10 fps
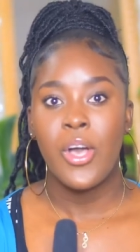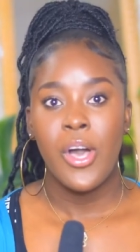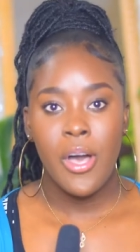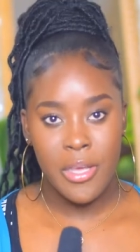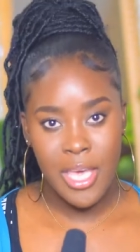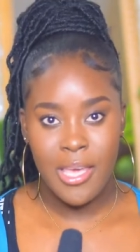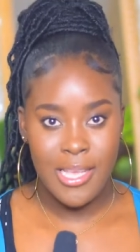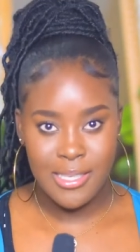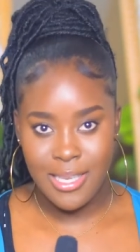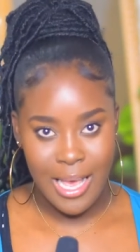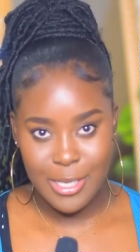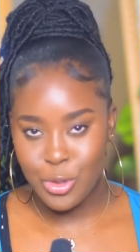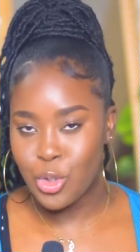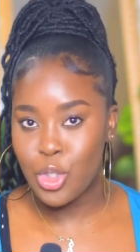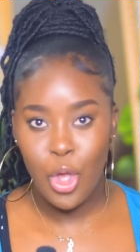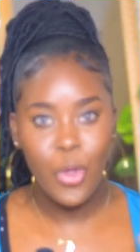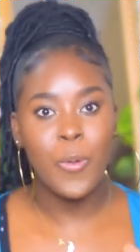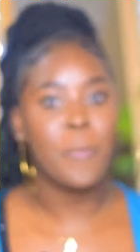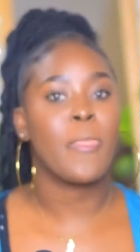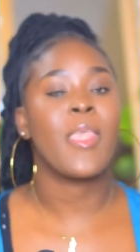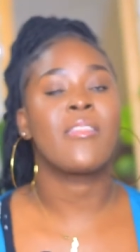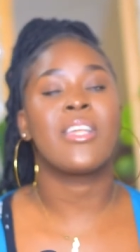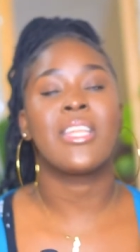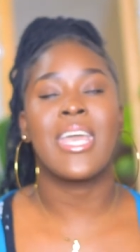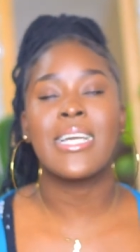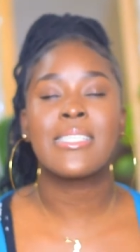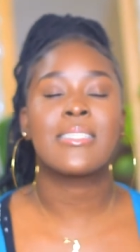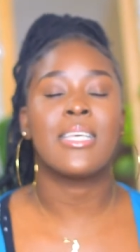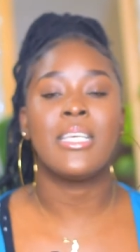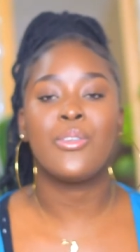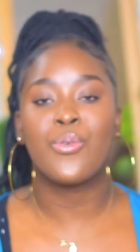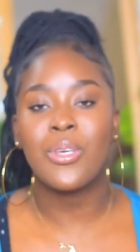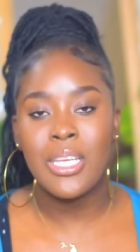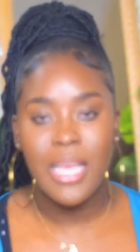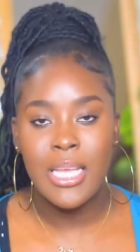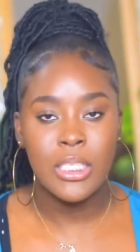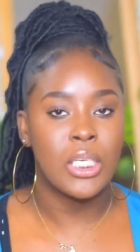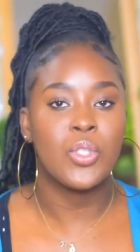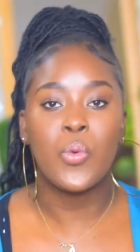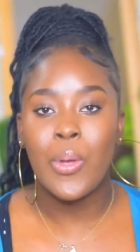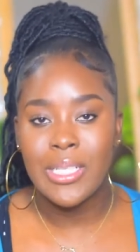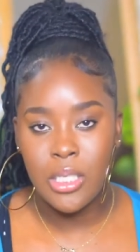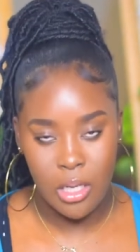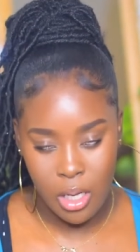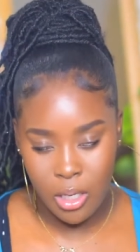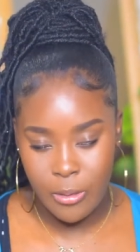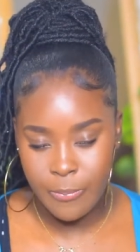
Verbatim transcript: okay yes guys so the next ingredient is retinol